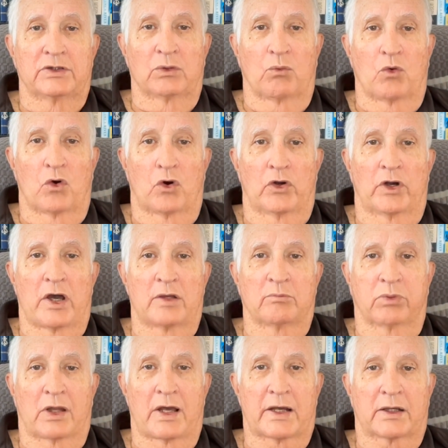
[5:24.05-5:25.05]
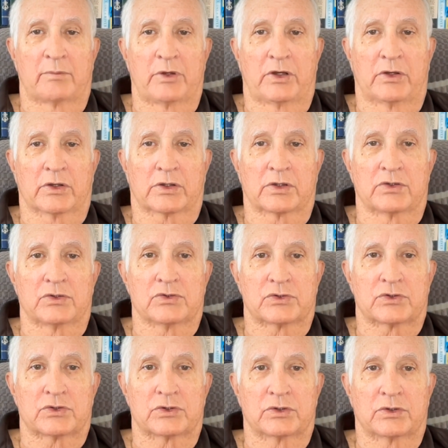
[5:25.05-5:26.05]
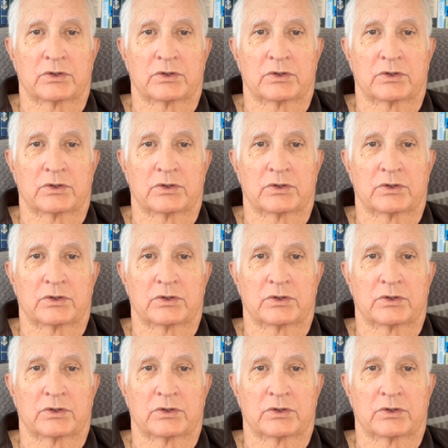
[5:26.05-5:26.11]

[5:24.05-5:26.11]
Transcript: the war on Black Americans.